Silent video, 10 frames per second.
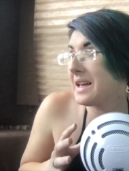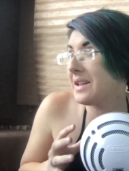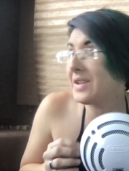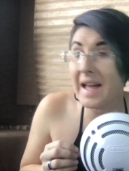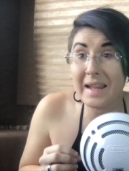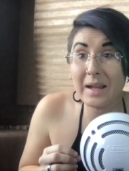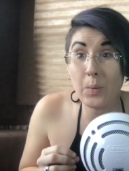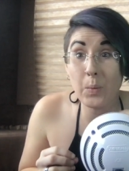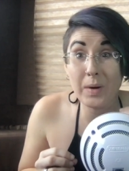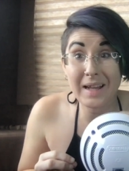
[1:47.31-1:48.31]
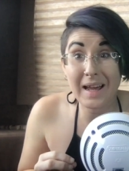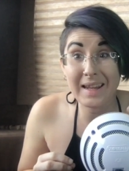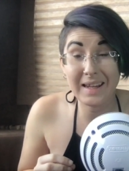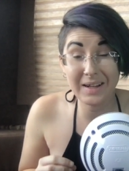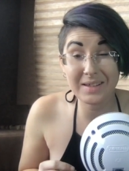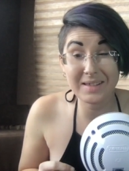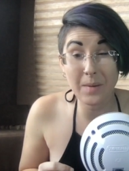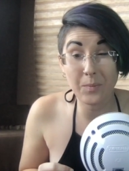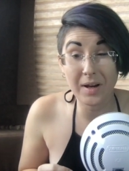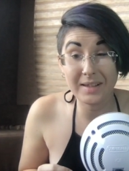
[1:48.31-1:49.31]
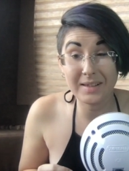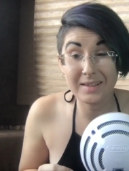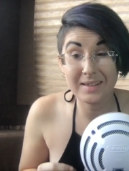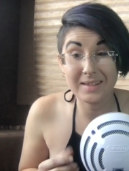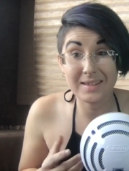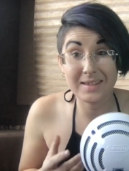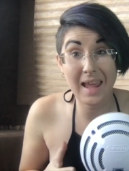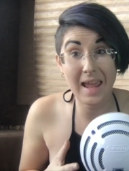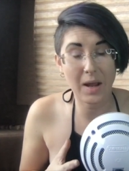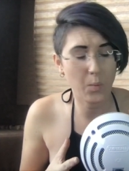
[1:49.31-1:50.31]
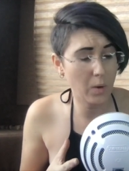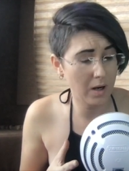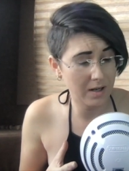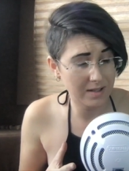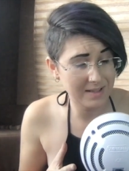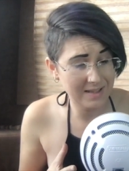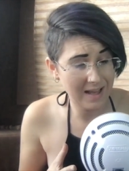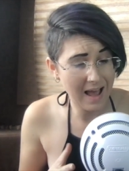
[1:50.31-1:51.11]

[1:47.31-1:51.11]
like when I hear someone saying words,